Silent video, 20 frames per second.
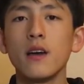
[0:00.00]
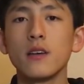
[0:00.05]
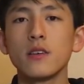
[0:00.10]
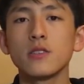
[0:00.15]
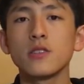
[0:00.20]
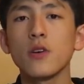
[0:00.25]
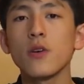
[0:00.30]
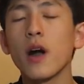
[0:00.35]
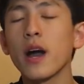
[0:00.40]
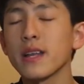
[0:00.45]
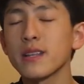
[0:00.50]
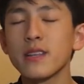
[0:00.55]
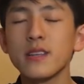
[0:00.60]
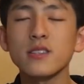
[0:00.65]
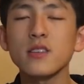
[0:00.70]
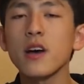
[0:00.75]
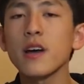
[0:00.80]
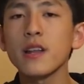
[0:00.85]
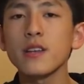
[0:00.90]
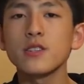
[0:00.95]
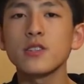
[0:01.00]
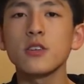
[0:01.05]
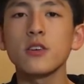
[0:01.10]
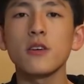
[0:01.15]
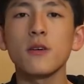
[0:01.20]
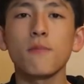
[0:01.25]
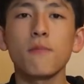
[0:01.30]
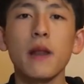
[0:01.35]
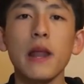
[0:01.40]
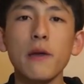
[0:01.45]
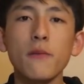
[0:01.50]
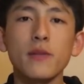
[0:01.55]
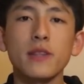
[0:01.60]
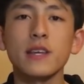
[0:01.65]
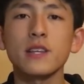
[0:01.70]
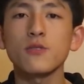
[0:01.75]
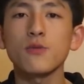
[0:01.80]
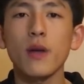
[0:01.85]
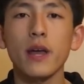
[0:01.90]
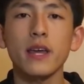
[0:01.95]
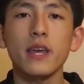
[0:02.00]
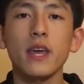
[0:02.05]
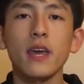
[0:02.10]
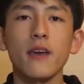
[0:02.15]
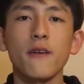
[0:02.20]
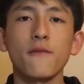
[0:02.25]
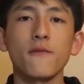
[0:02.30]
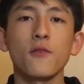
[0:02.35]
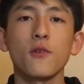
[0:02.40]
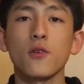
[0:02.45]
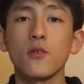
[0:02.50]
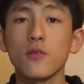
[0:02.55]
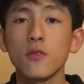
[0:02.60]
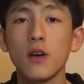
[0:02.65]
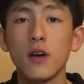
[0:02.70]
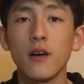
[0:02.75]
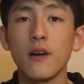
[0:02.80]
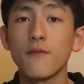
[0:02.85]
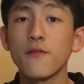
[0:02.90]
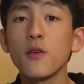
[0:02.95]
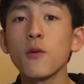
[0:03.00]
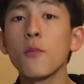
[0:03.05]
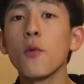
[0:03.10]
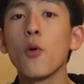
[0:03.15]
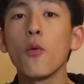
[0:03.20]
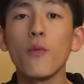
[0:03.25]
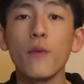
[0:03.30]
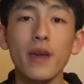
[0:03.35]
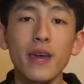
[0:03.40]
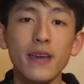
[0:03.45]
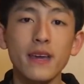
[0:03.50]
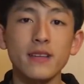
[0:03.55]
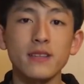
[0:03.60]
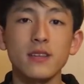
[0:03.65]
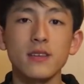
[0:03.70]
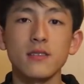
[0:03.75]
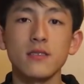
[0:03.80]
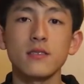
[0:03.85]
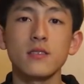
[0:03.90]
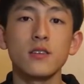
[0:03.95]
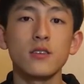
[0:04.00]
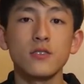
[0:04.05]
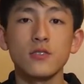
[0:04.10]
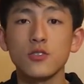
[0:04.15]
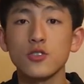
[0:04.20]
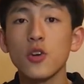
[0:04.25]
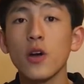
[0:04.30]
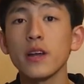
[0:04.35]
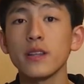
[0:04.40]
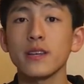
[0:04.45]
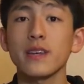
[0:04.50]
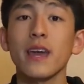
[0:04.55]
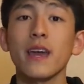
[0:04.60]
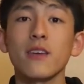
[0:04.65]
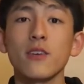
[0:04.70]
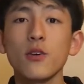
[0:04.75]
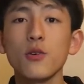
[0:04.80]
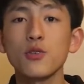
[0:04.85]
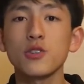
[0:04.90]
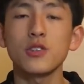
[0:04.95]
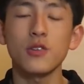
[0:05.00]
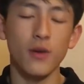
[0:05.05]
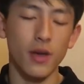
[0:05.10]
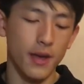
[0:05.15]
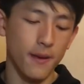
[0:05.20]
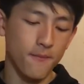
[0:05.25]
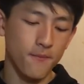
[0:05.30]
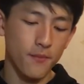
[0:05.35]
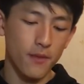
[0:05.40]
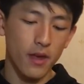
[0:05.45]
So I decided to play with this racket for a few more weeks and try to get used to it.